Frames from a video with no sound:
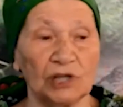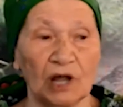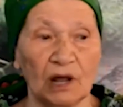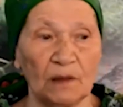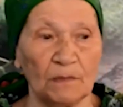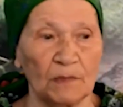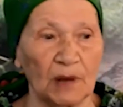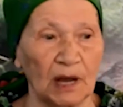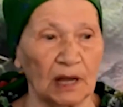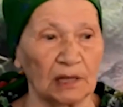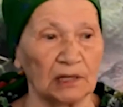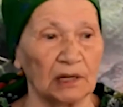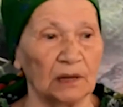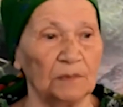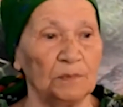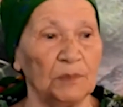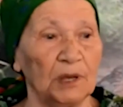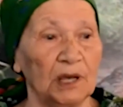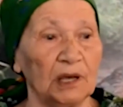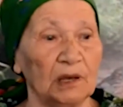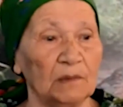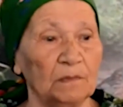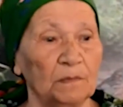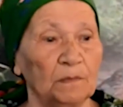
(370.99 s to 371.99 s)
Such a
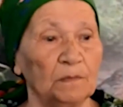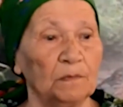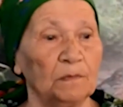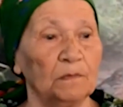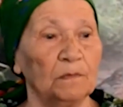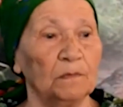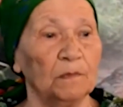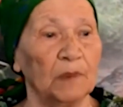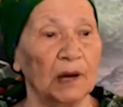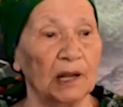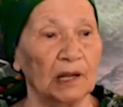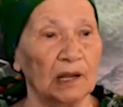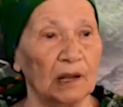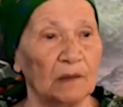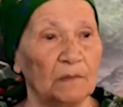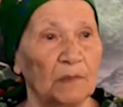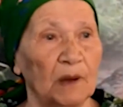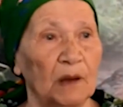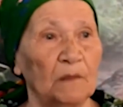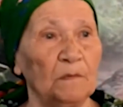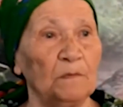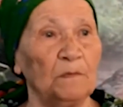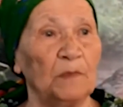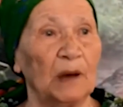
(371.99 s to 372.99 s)
nickname was in
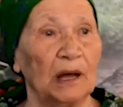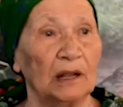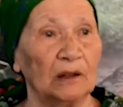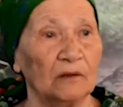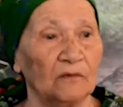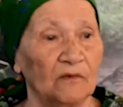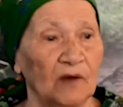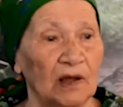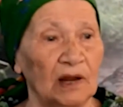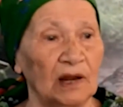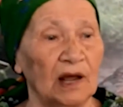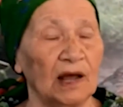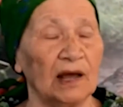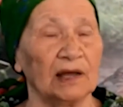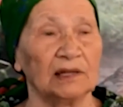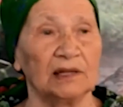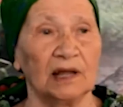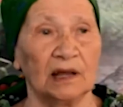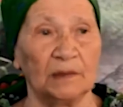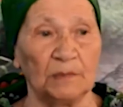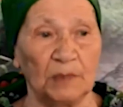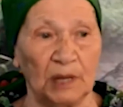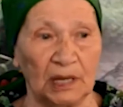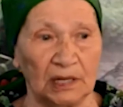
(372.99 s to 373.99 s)
the village of
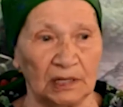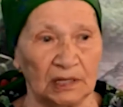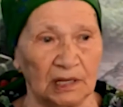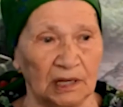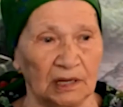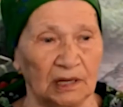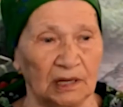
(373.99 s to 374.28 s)
Kutlak.